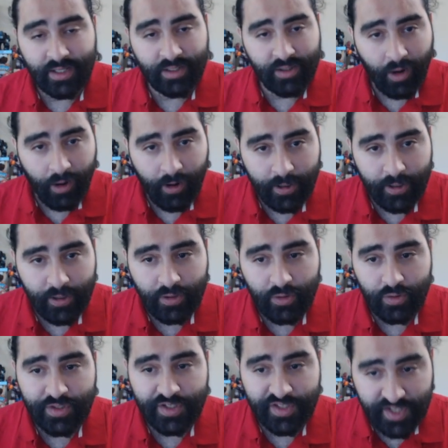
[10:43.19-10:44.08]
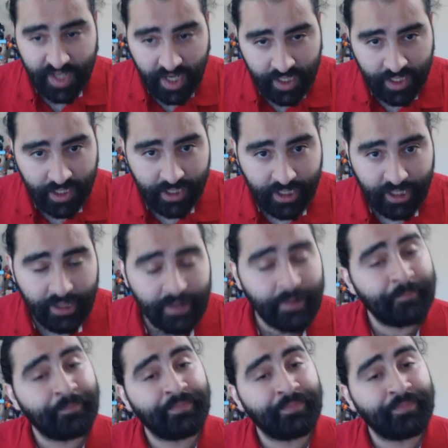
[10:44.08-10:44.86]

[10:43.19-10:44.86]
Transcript: an article saying